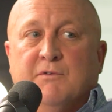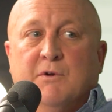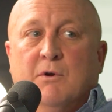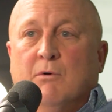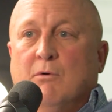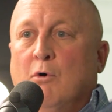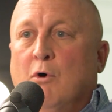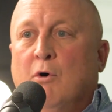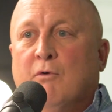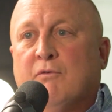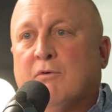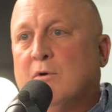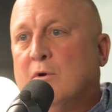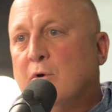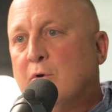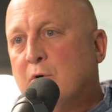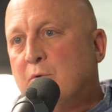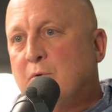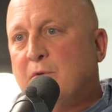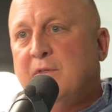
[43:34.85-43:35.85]
So if you don't
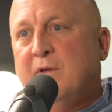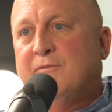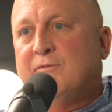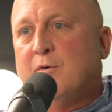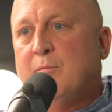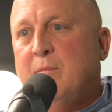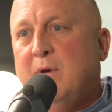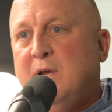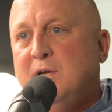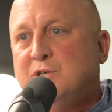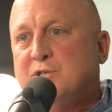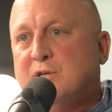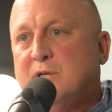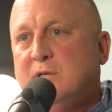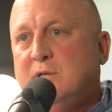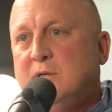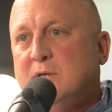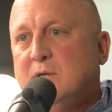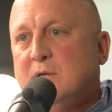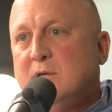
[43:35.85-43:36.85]
overload it with
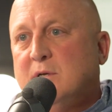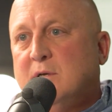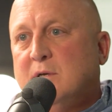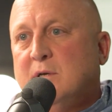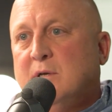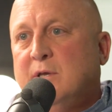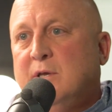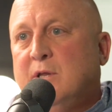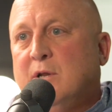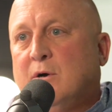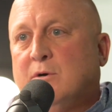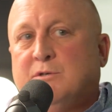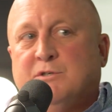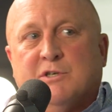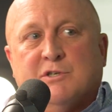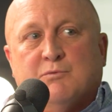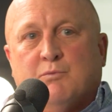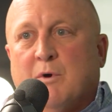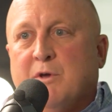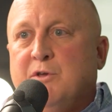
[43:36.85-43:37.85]
information,
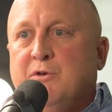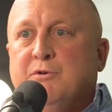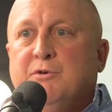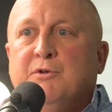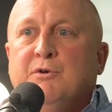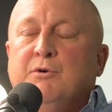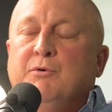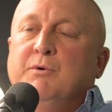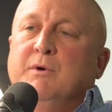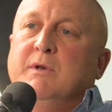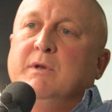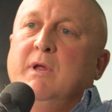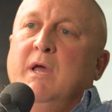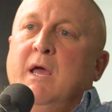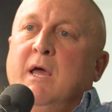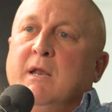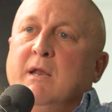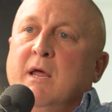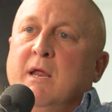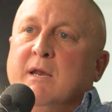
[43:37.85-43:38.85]
just what you do
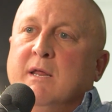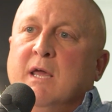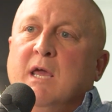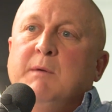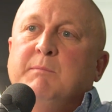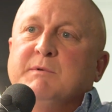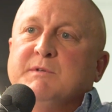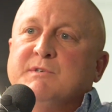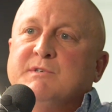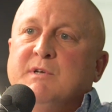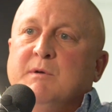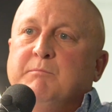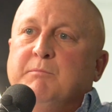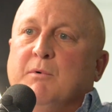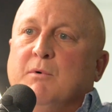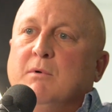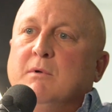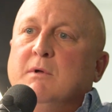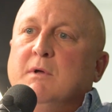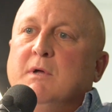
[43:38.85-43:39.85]
and keep it
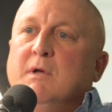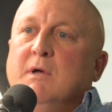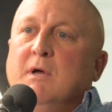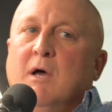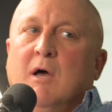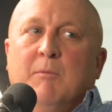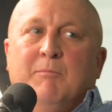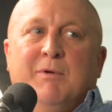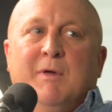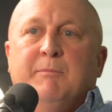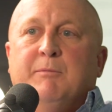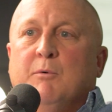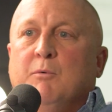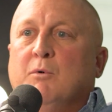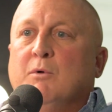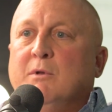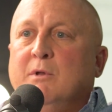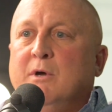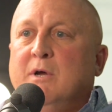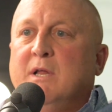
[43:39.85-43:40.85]
simple,
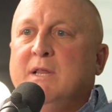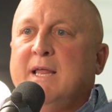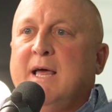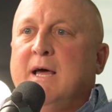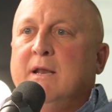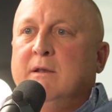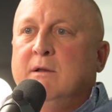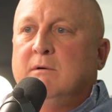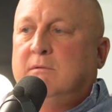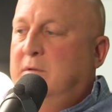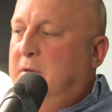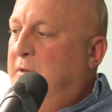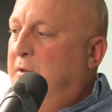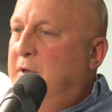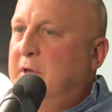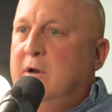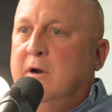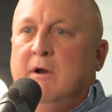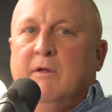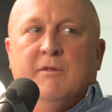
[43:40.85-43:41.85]
people will look at that and
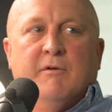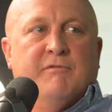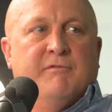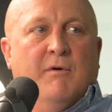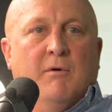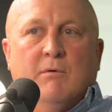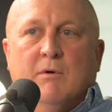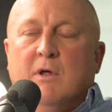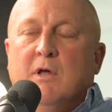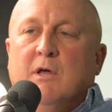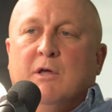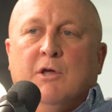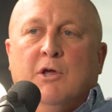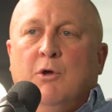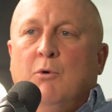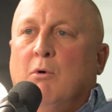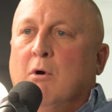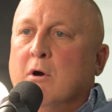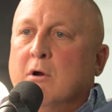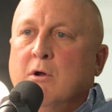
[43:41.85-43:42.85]
they'll hit it on their phone.
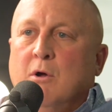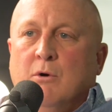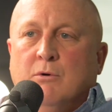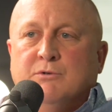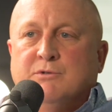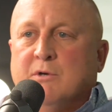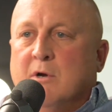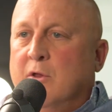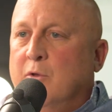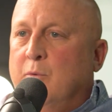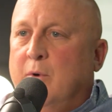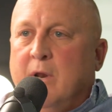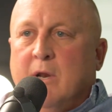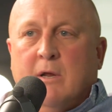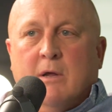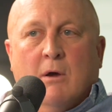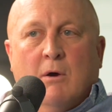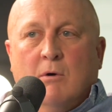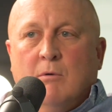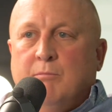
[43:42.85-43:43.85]
QR codes are the
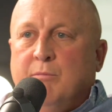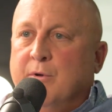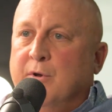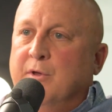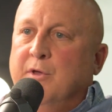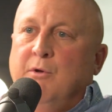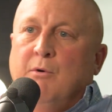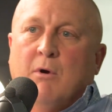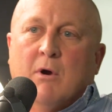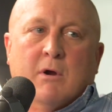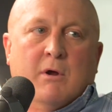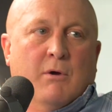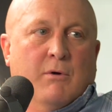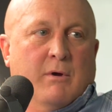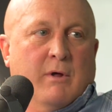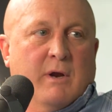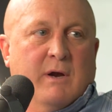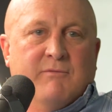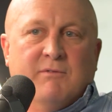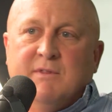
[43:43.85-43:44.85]
way to go. Put a QR
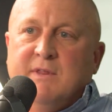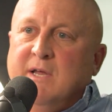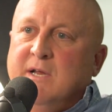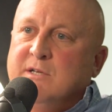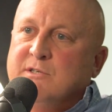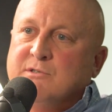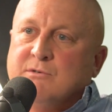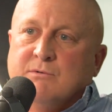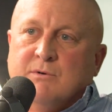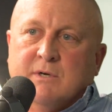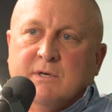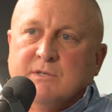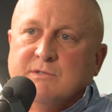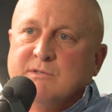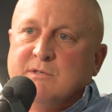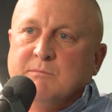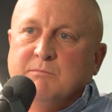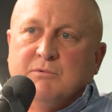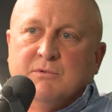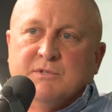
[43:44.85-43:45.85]
code on everything. It's quick,
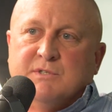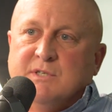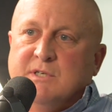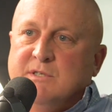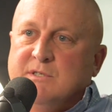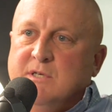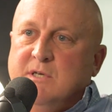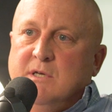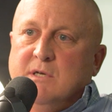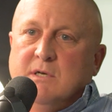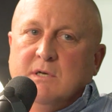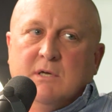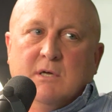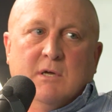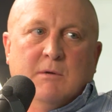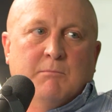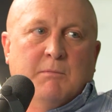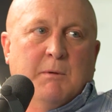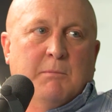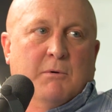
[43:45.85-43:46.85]
it's simple, it's easy.
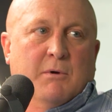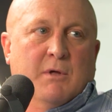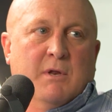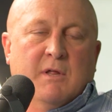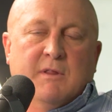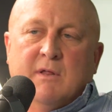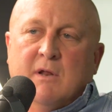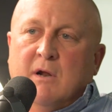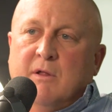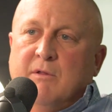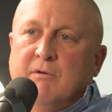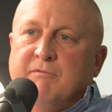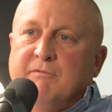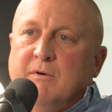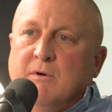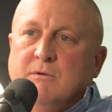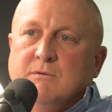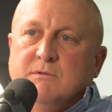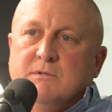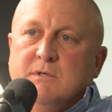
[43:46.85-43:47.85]
People can hit that on their
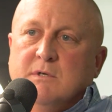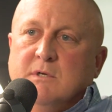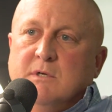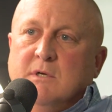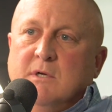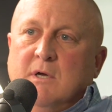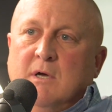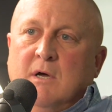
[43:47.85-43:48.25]
phones.